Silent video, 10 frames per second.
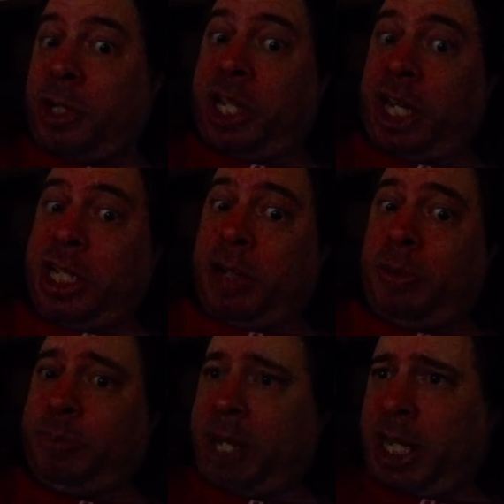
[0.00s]
Kenny
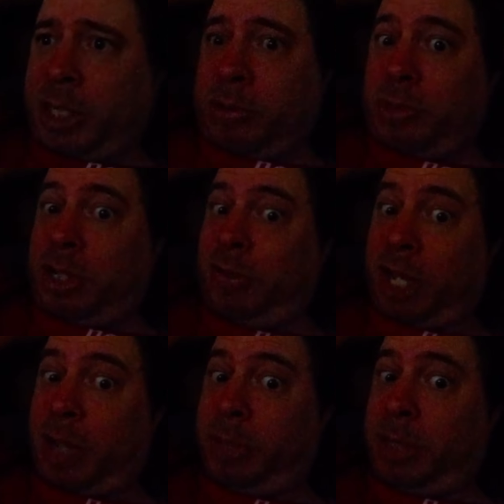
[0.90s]
comes back, whenever
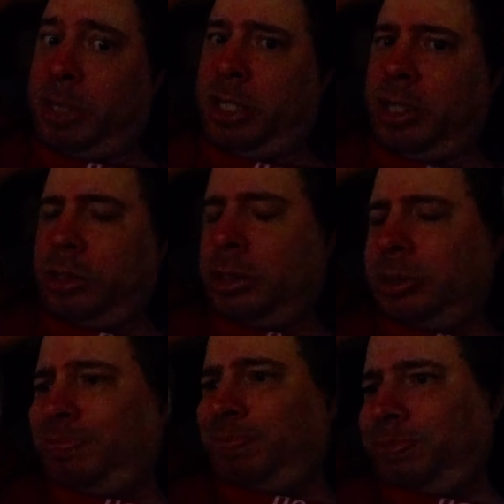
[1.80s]
that may be.
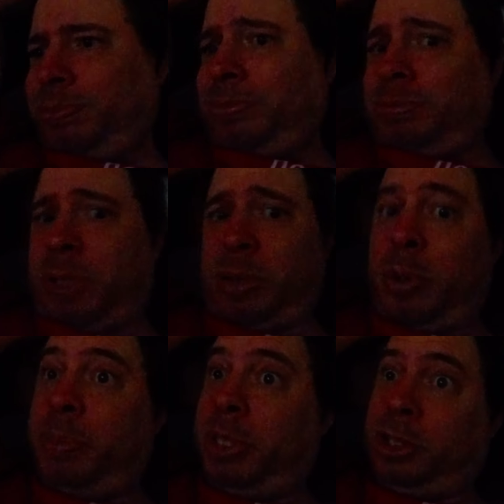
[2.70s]
Probably
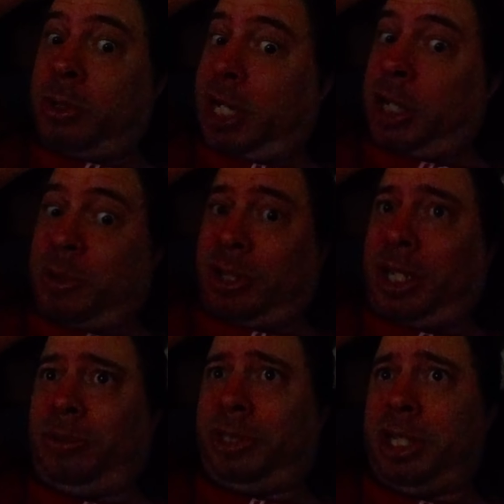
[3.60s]
won't be till I
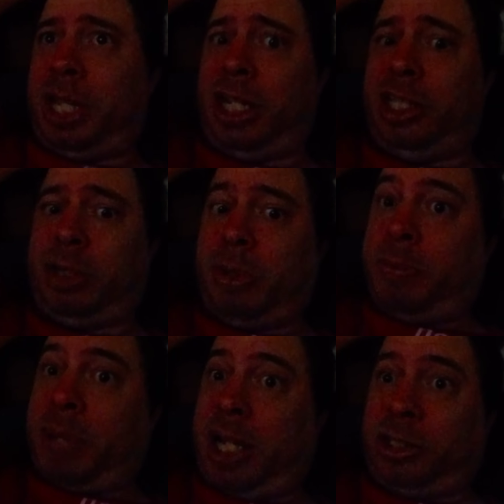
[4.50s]
don't think Kenny's coming
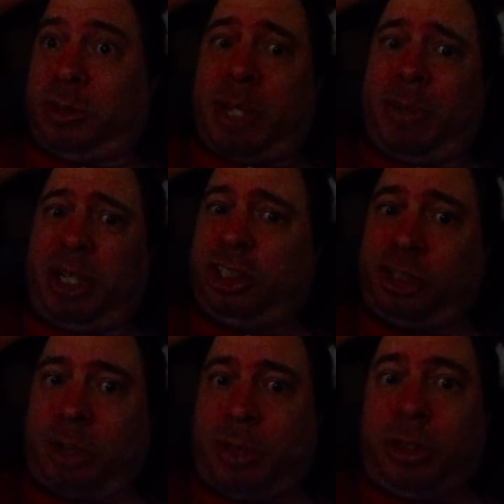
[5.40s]
back till maybe the
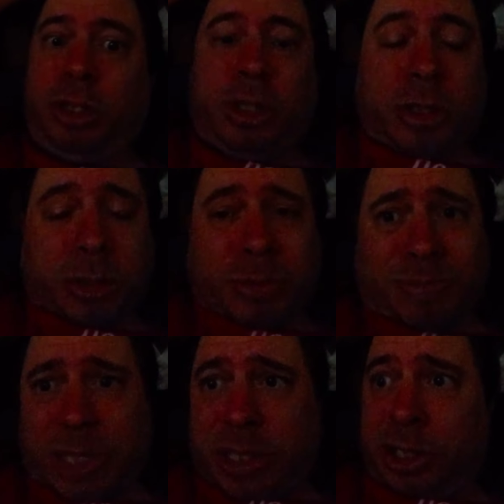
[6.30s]
summer.
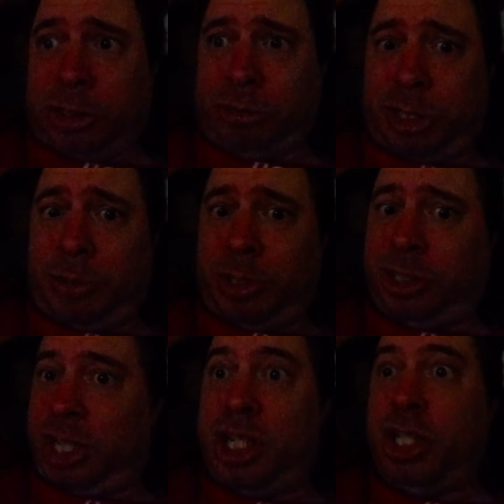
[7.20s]
At this rate, with
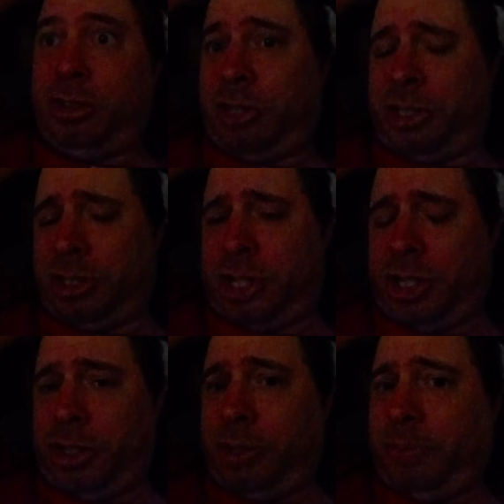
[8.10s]
his injuries and
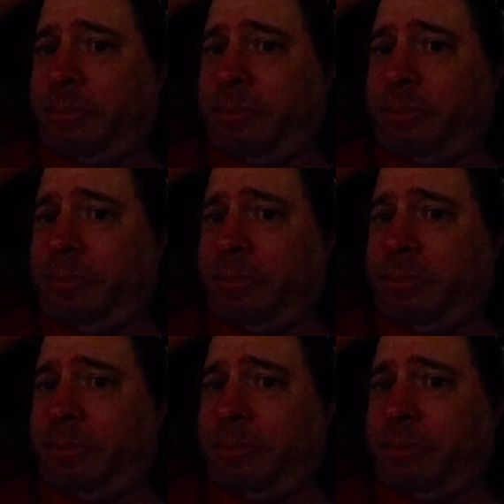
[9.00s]
shit.